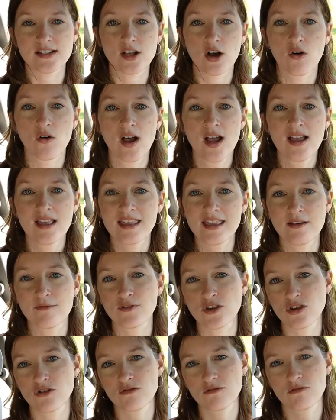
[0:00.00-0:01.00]
So
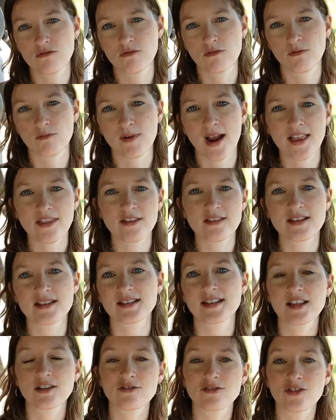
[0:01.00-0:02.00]
if you, rather than
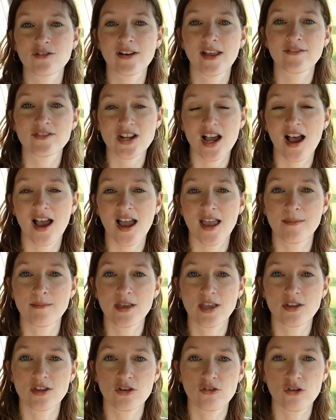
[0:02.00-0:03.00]
say you don't have time,
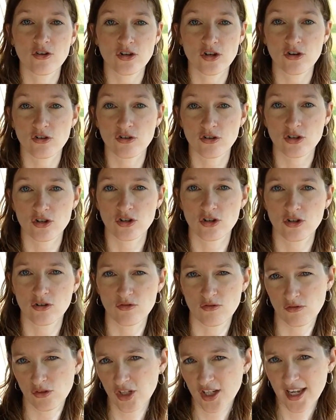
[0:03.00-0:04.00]
you're
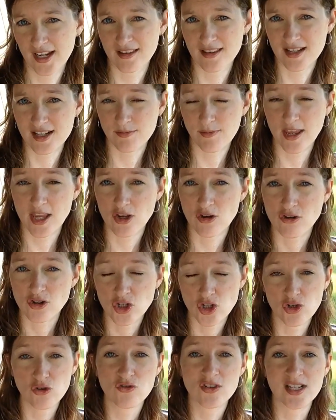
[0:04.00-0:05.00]
look at it this way, you're
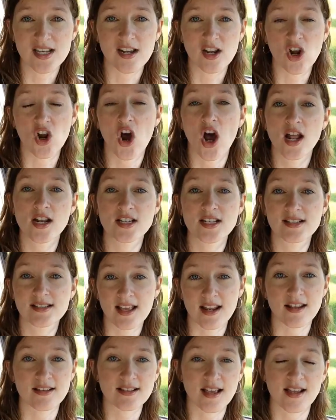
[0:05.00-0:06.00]
choosing not to
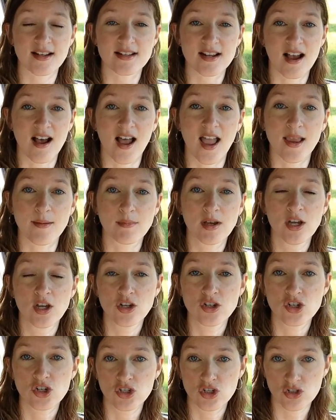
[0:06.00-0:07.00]
set aside time
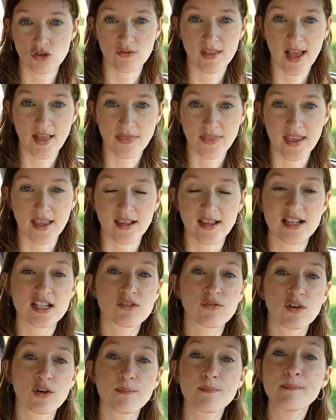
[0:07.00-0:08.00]
to do that thing. Because
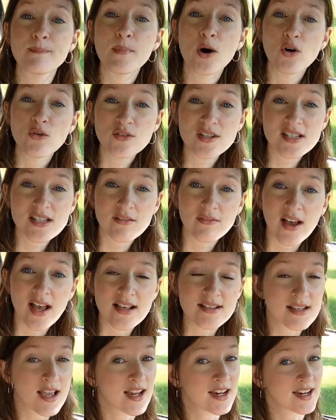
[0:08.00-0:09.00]
for most of
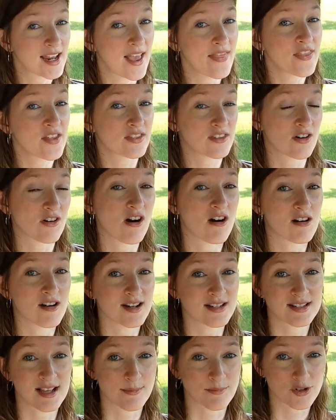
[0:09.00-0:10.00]
us, I get that there are
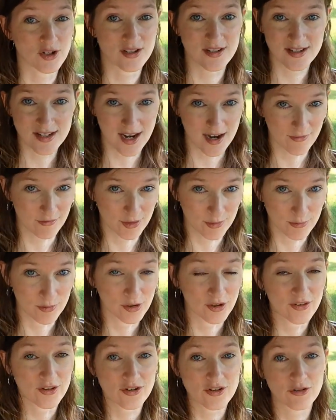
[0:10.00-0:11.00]
exceptions to every
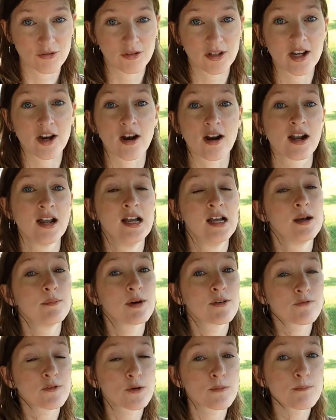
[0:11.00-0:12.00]
rule, there totally are,
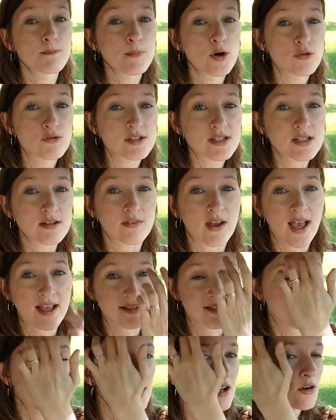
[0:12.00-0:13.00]
but for most of
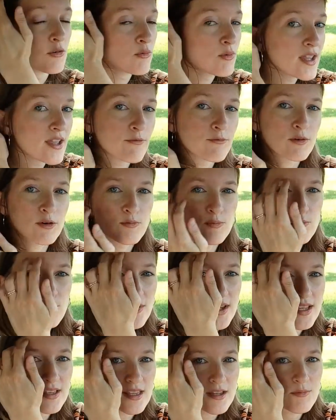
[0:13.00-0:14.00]
us, if we're
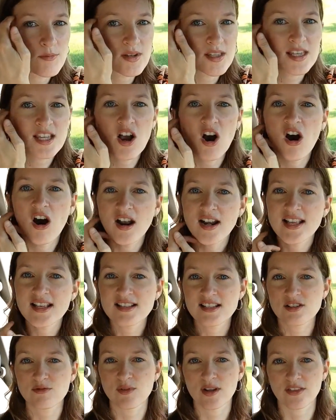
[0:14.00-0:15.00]
really, really
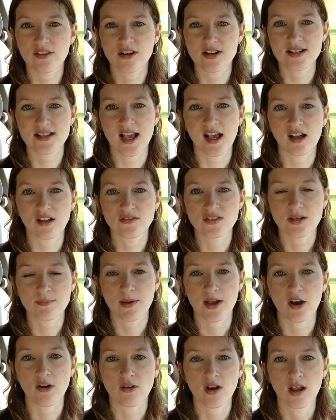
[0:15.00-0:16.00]
honest with ourselves
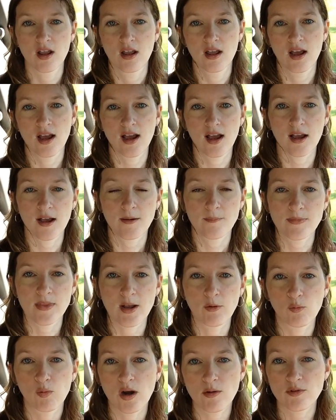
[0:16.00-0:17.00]
about
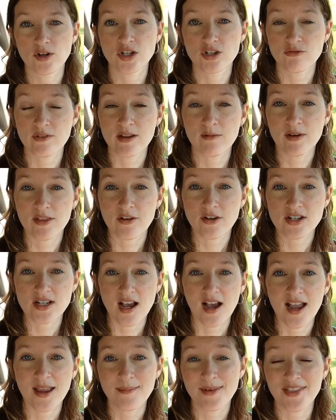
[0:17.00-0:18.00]
what we're doing with our
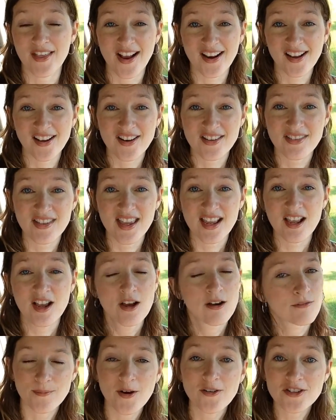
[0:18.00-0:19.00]
time and that kind of thing,
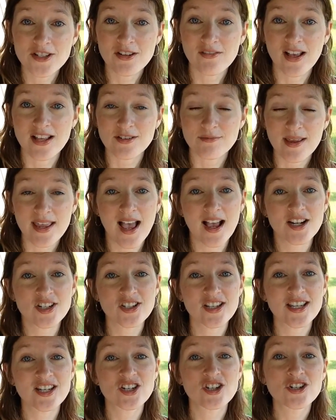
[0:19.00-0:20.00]
for most of us, we
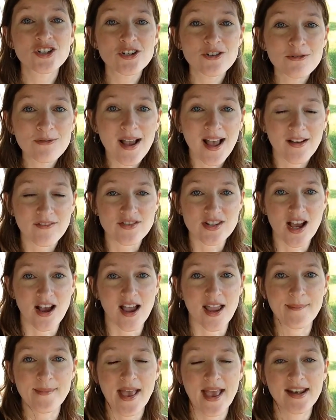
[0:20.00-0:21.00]
actually do have
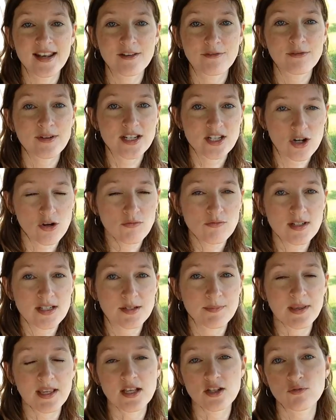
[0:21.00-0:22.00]
time. And if we don't,
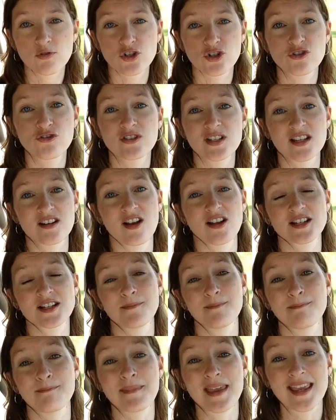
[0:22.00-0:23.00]
it's because we're choosing not to
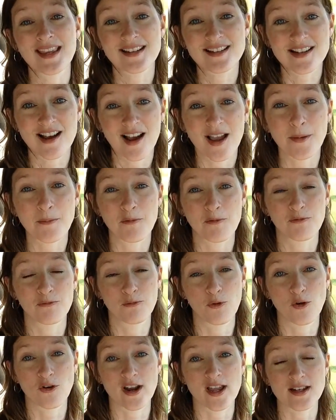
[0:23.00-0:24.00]
make time
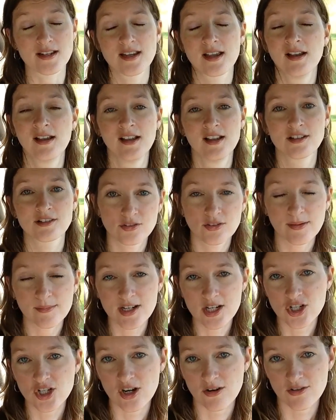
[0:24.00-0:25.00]
for it. So I'm
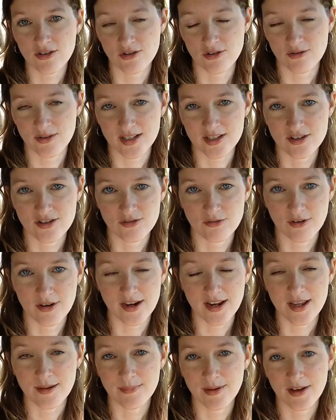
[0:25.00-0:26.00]
going to share with you a quick
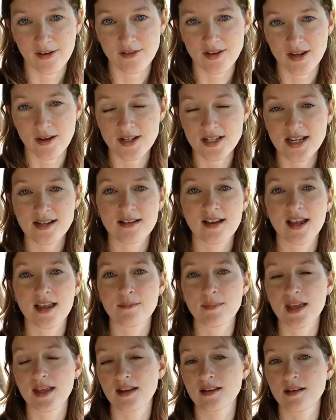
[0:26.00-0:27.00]
story about
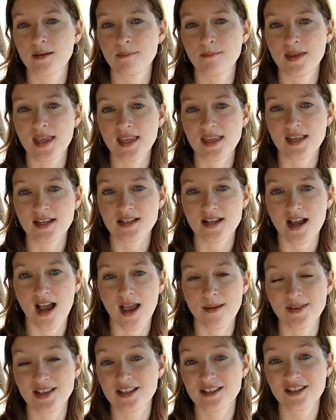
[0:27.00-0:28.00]
time and making
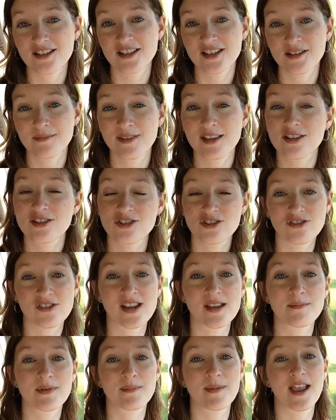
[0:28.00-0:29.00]
time. And this is going to be
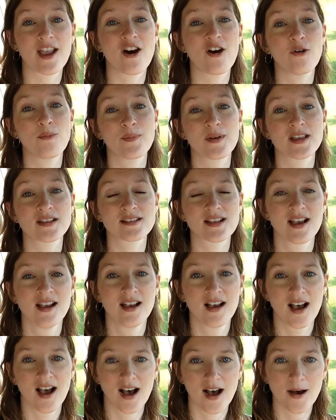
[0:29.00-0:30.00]
extreme, but my hope is
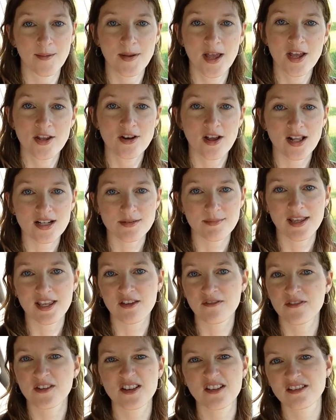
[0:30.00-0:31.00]
not to make
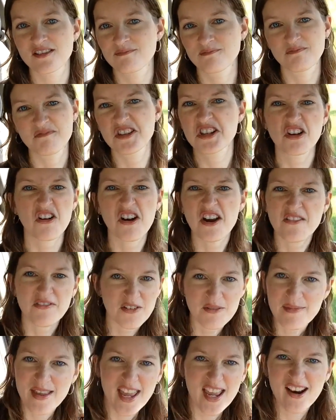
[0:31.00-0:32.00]
you feel sorry
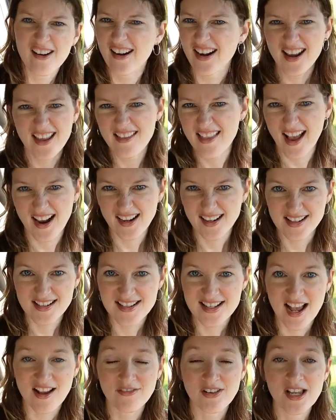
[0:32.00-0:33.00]
for me or any of that kind of
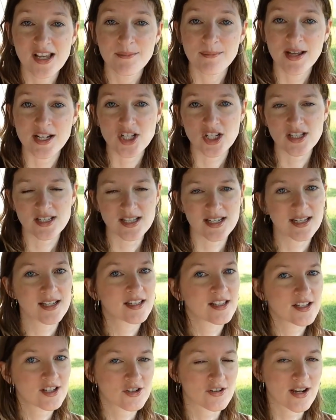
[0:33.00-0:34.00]
stuff, but just to
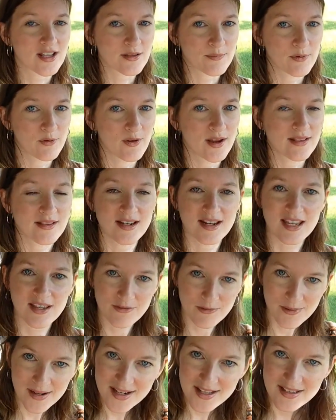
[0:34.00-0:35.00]
illustrate the point that
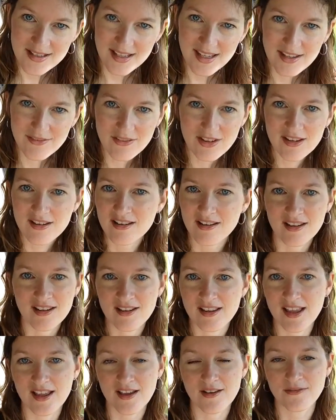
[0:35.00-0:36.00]
even
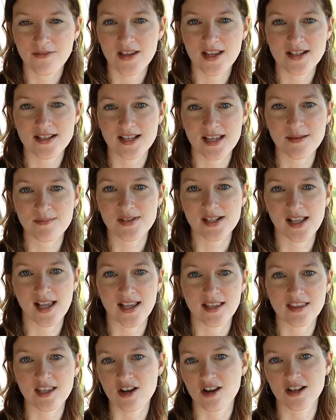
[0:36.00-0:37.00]
if it seems
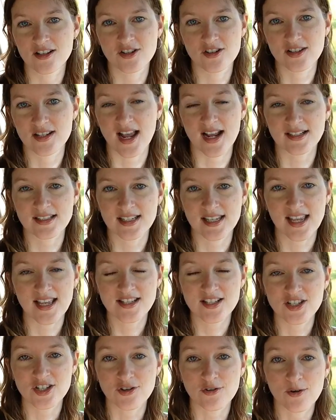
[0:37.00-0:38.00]
like the odds are stacked
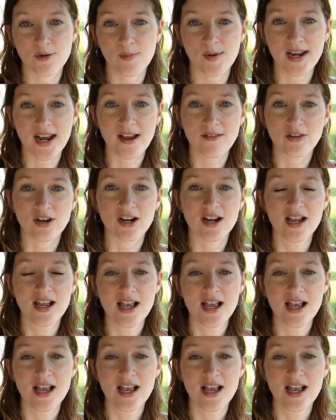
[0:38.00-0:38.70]
against you or whatever,